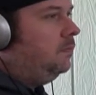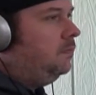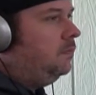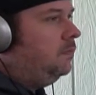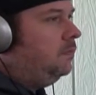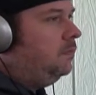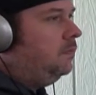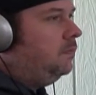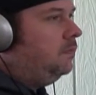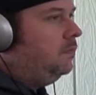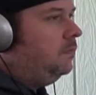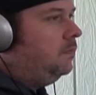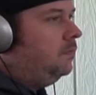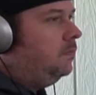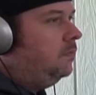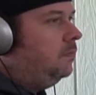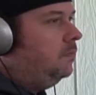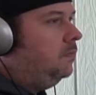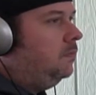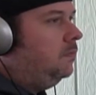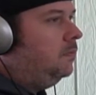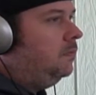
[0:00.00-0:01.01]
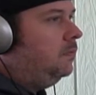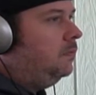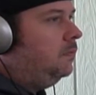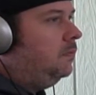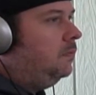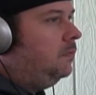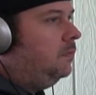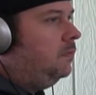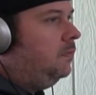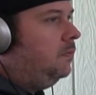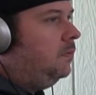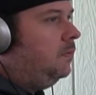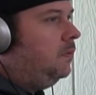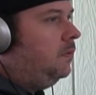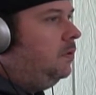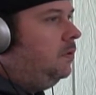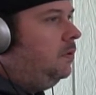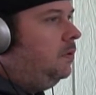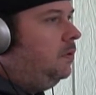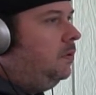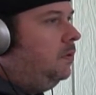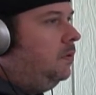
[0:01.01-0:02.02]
(not speaking)